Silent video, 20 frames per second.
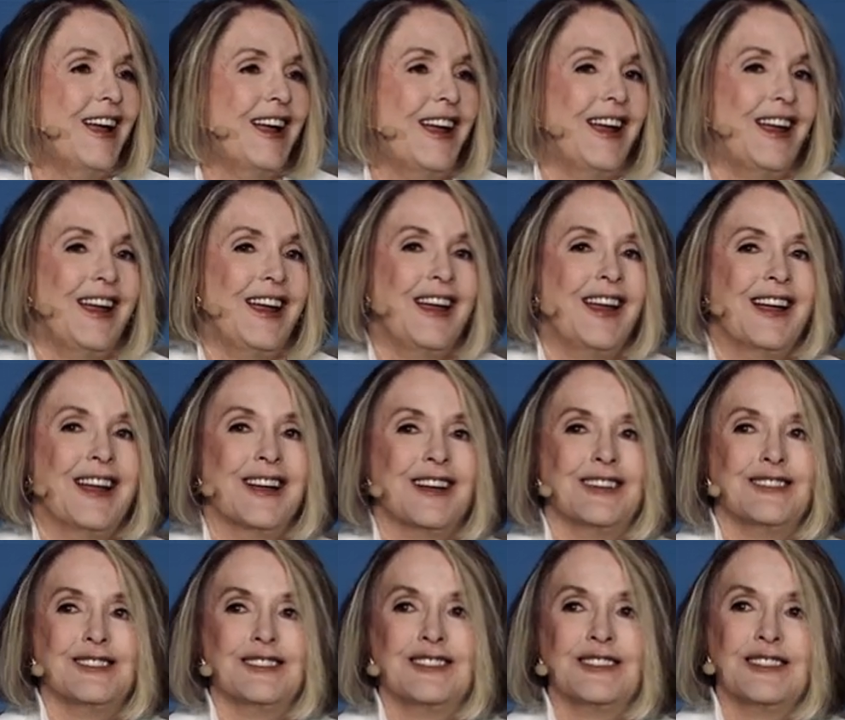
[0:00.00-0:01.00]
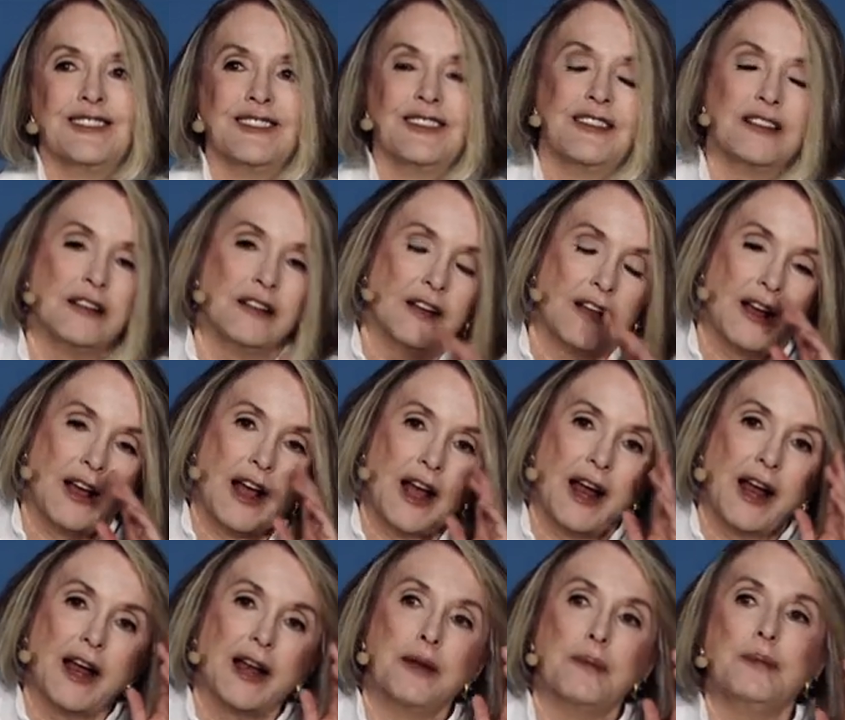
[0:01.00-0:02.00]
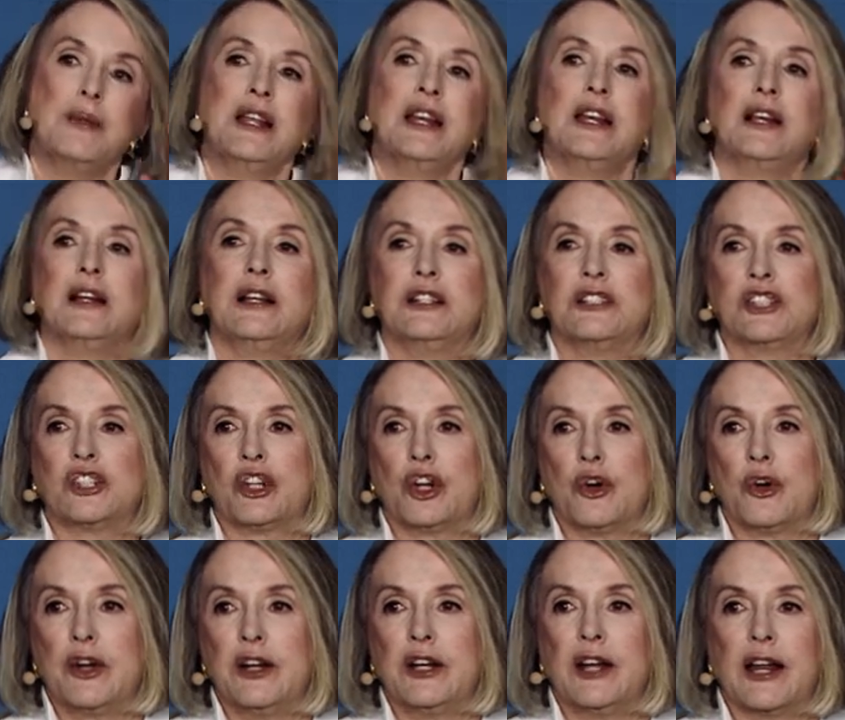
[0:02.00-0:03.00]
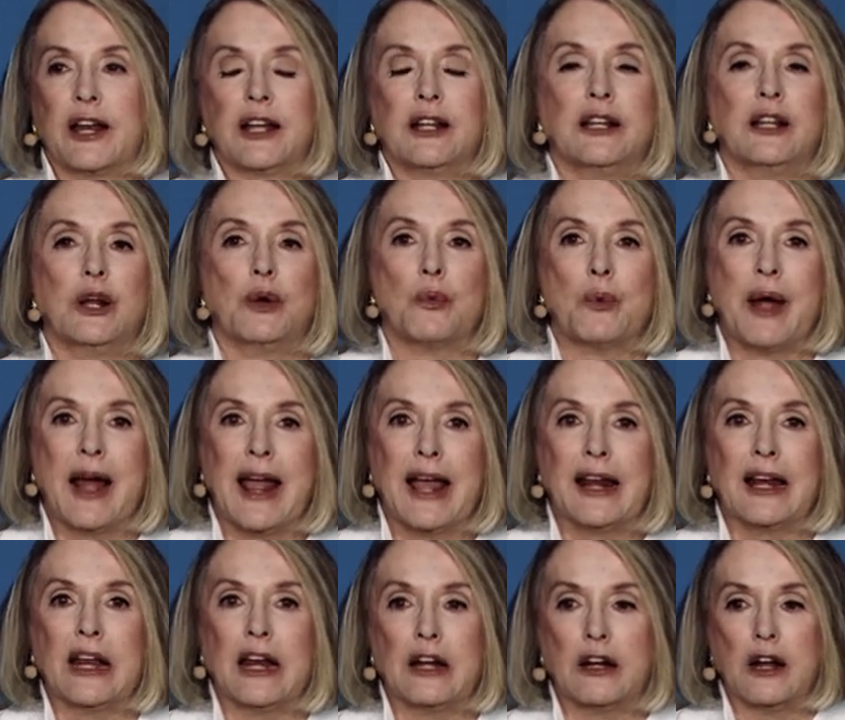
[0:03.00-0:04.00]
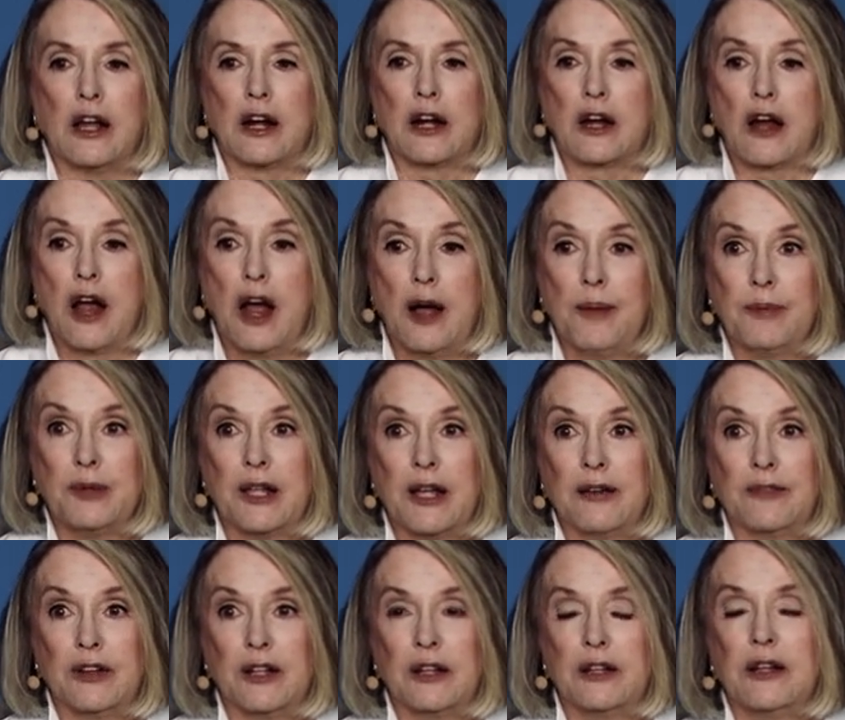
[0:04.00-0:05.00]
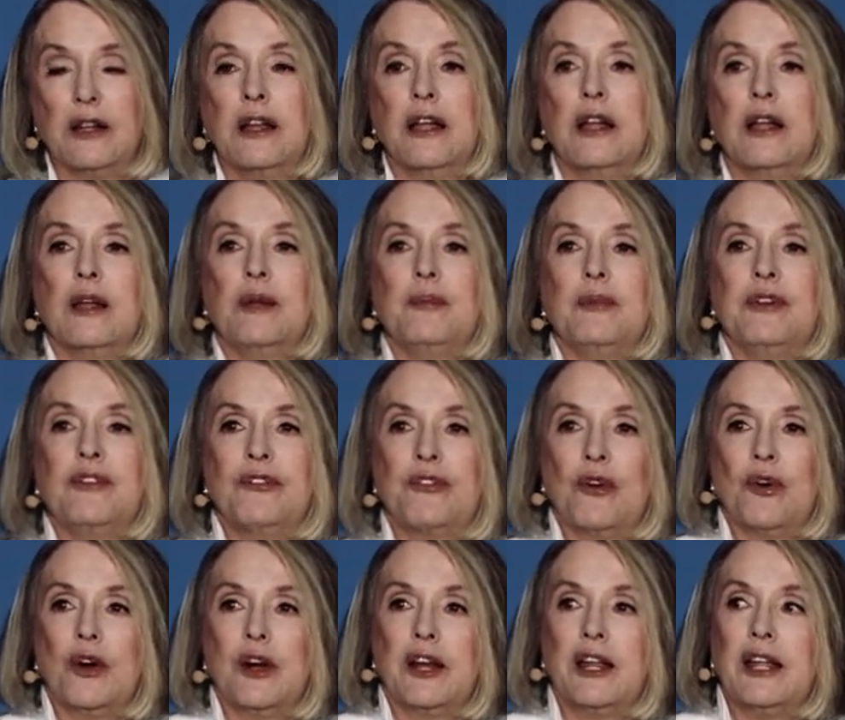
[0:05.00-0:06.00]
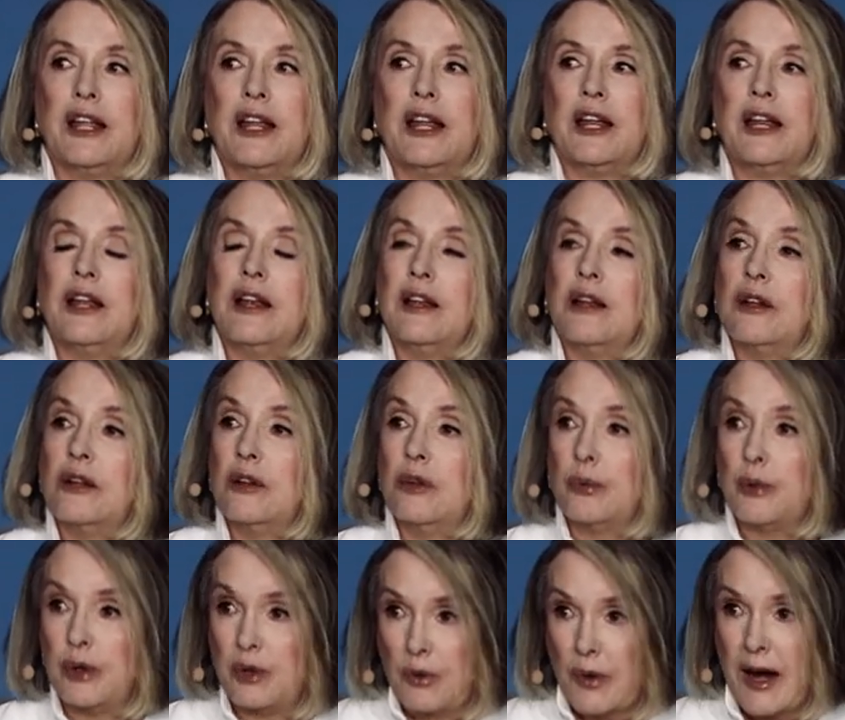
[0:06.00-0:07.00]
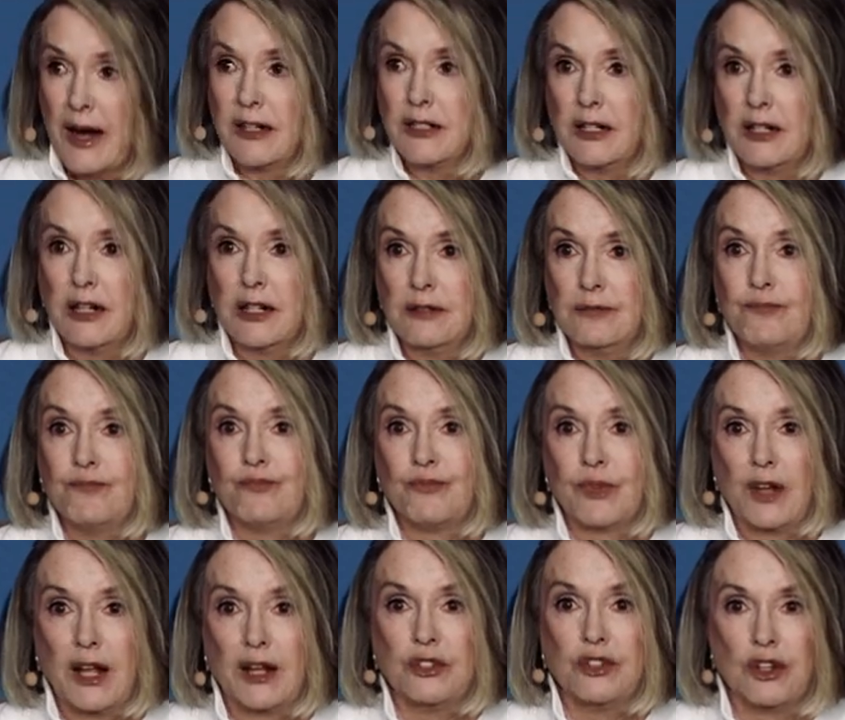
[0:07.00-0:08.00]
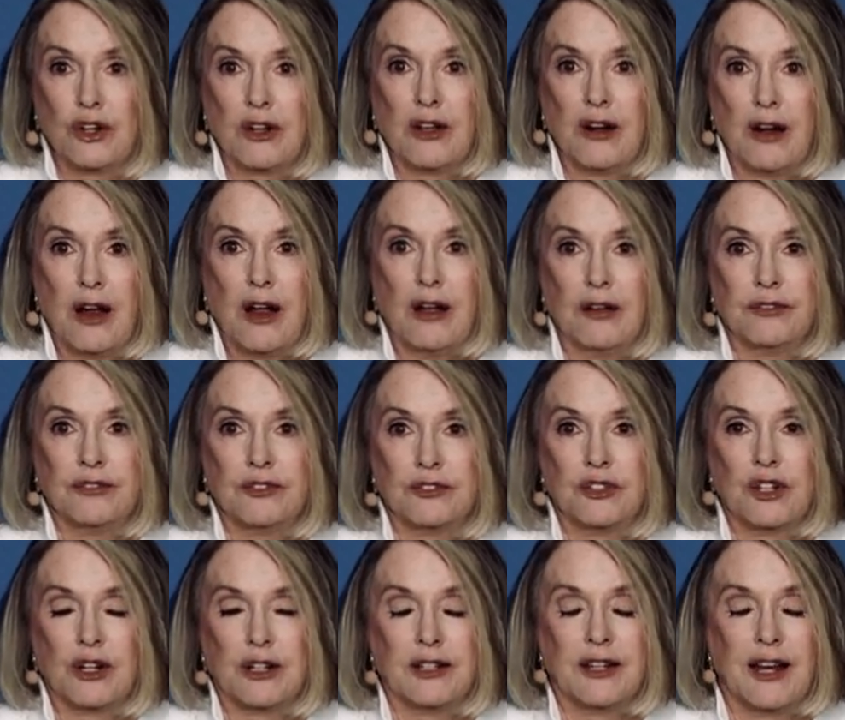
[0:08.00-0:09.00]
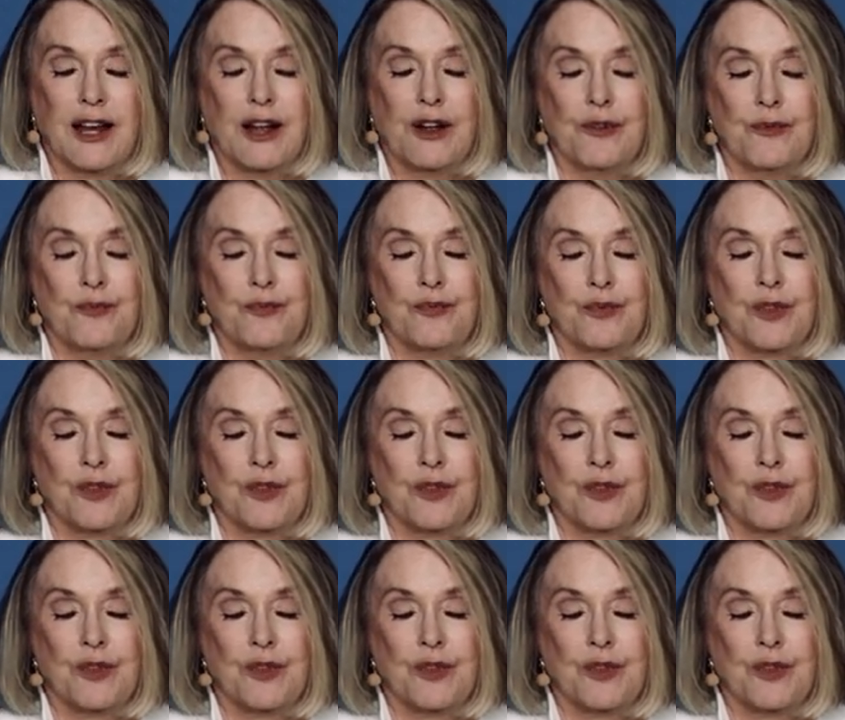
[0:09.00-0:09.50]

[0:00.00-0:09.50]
And I immediately scurried like a little rat and got a copy of it before he retracted it and took it down.